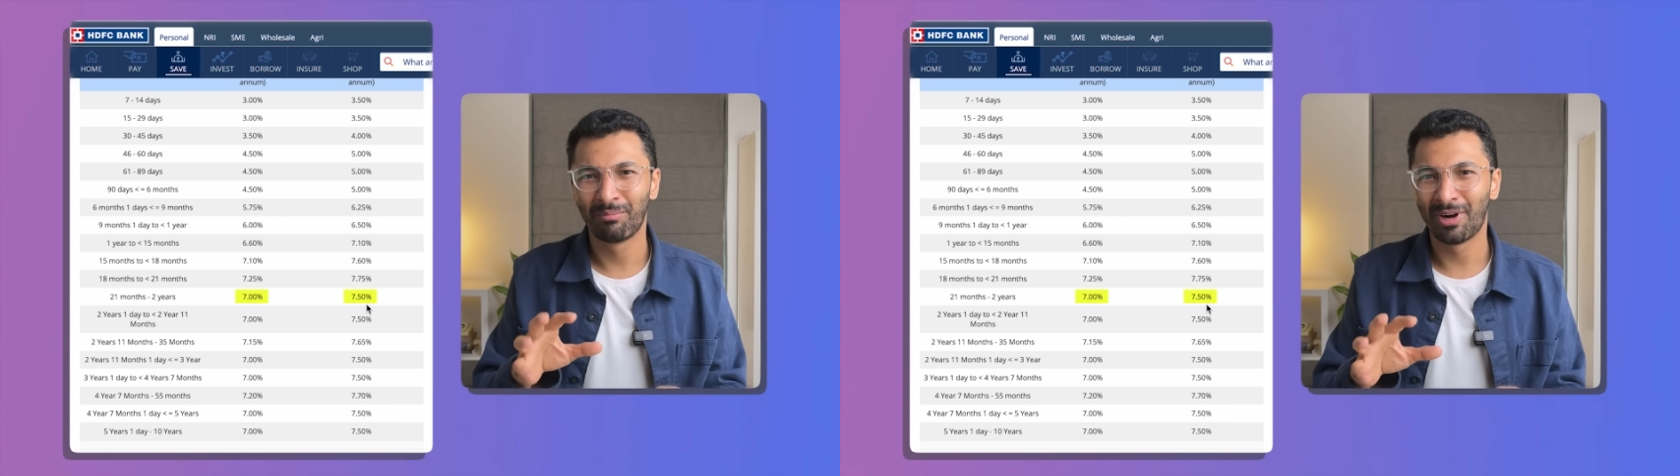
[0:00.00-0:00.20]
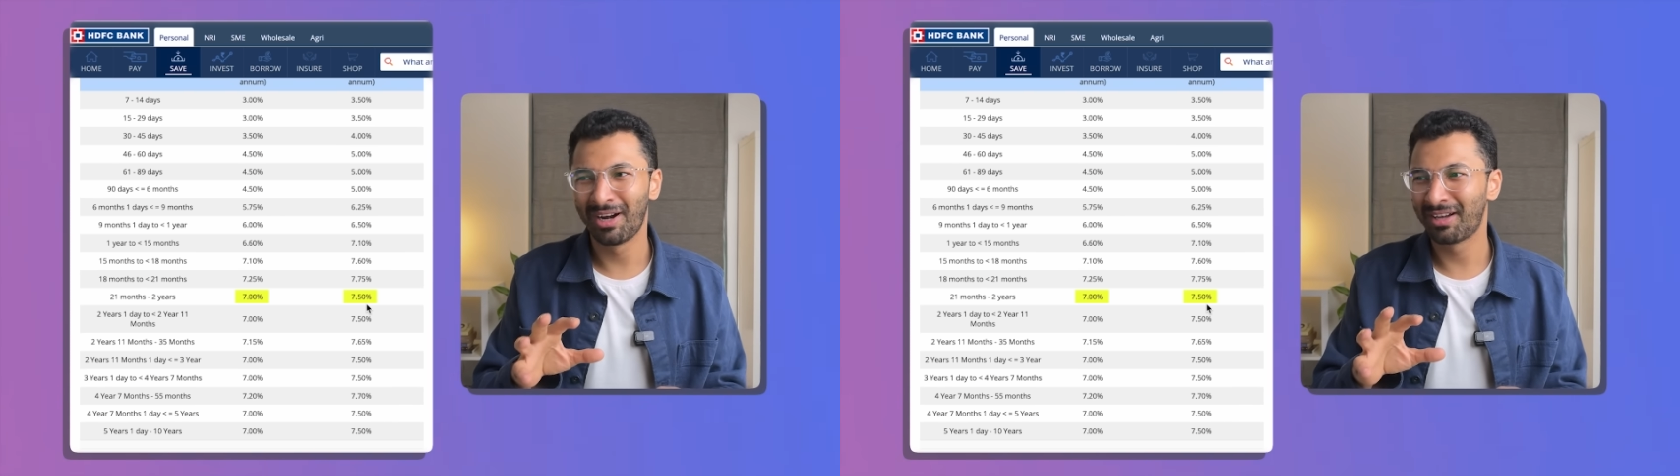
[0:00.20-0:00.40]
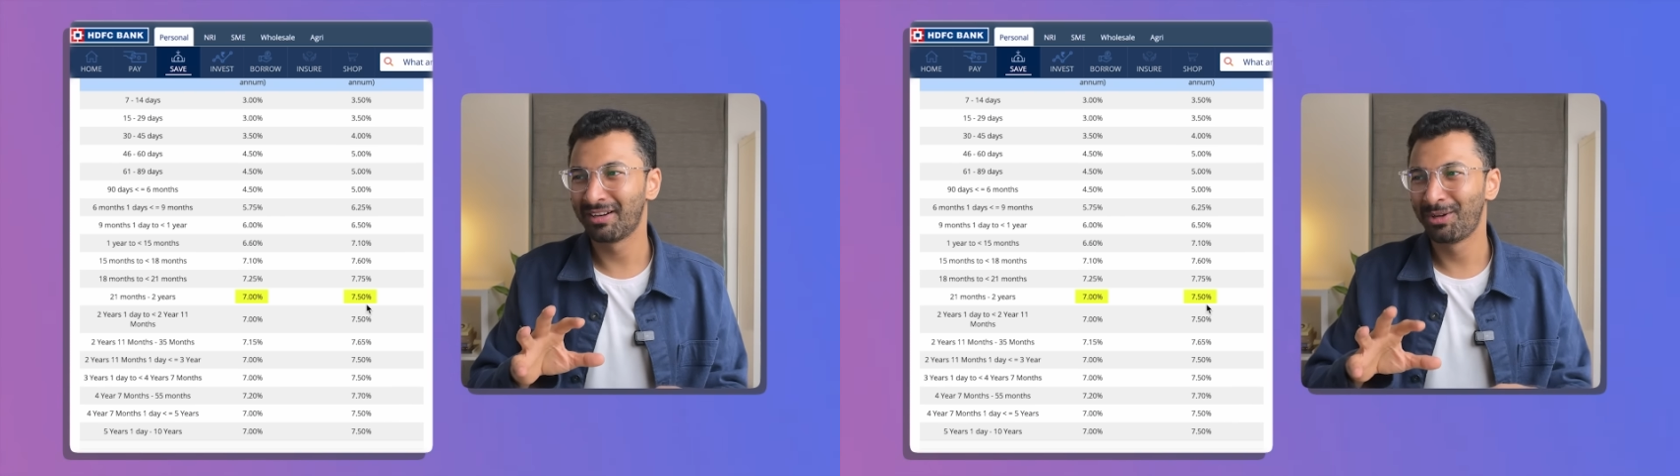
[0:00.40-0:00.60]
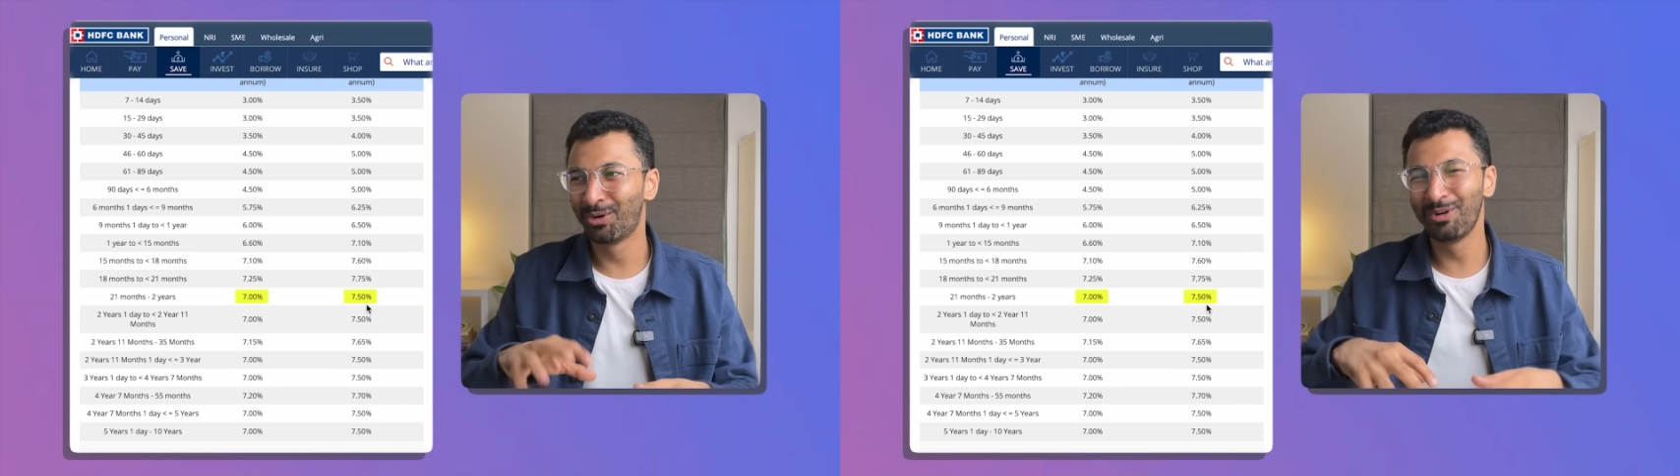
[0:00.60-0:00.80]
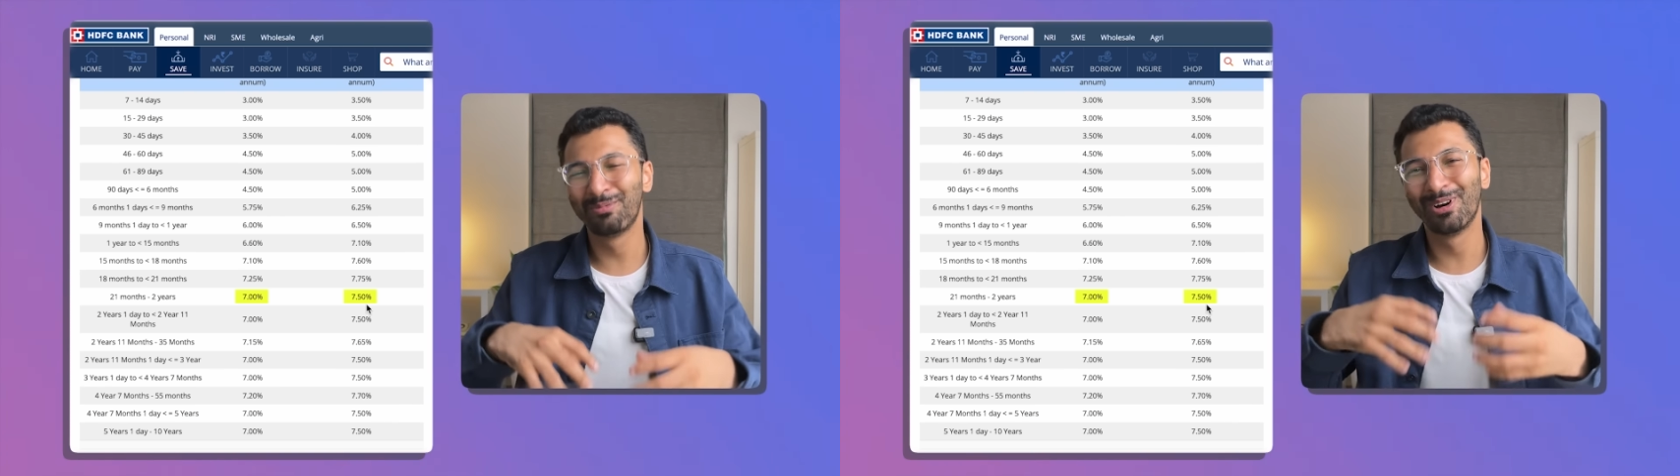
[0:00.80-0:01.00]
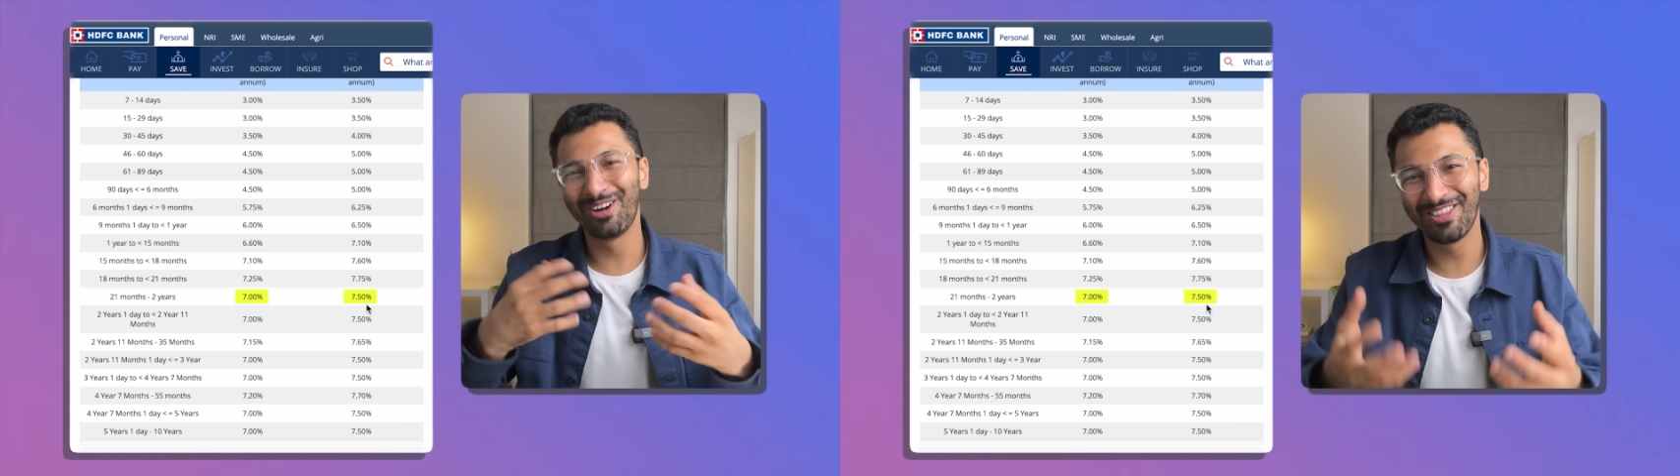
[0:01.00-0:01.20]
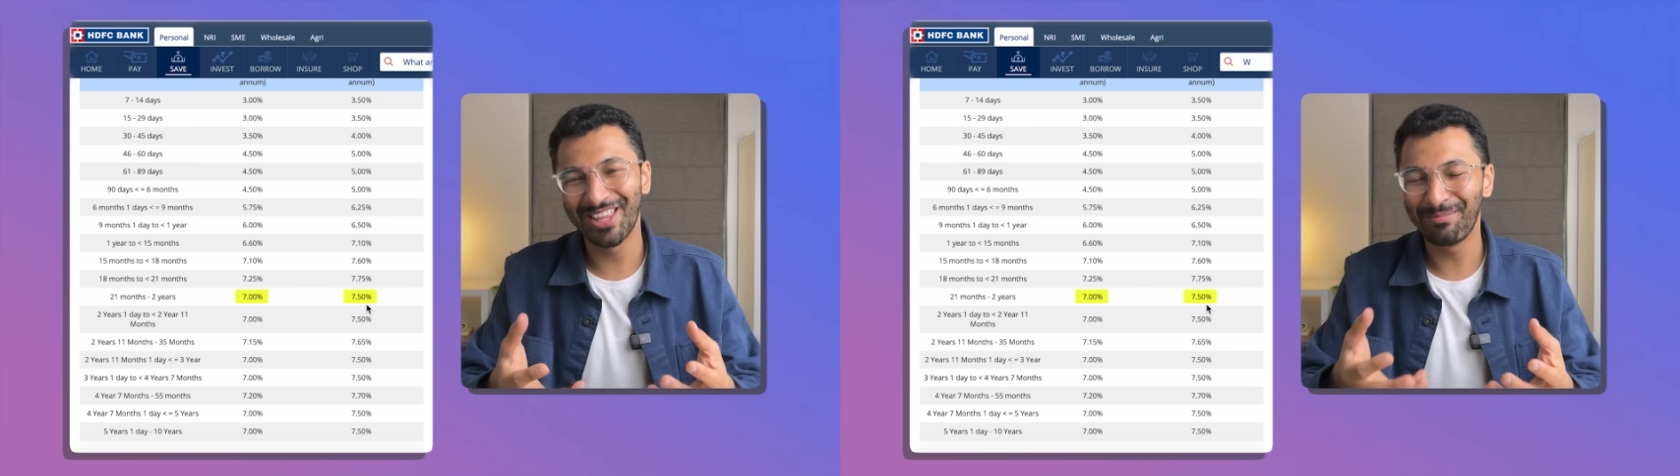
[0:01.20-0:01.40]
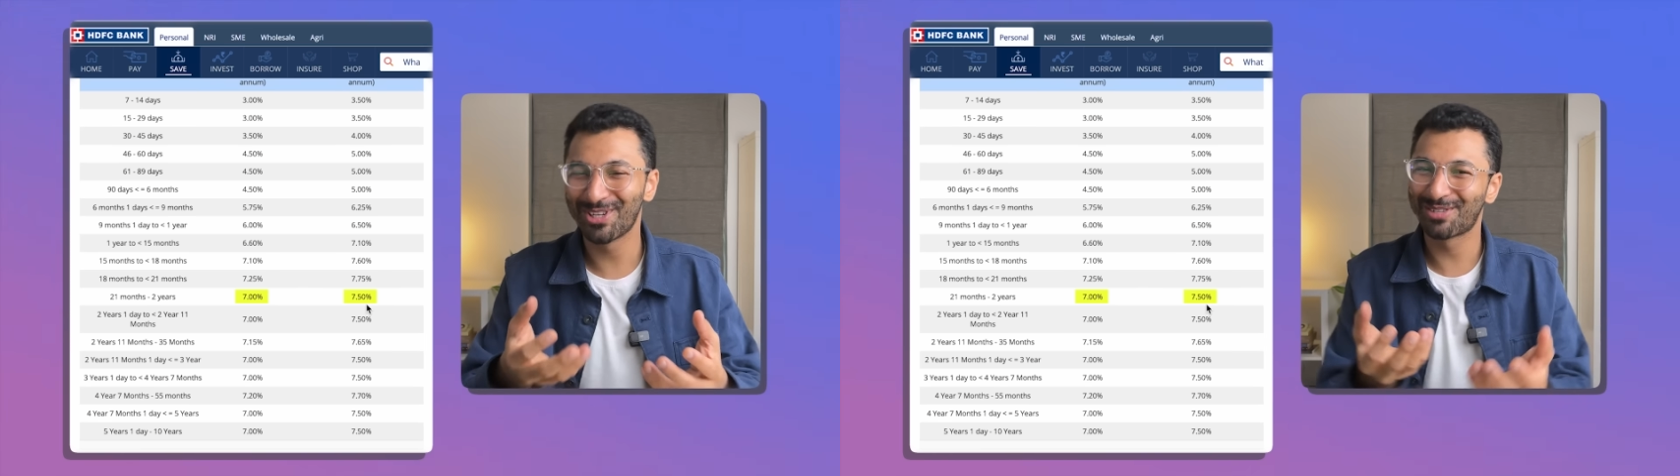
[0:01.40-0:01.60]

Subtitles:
but don't burden them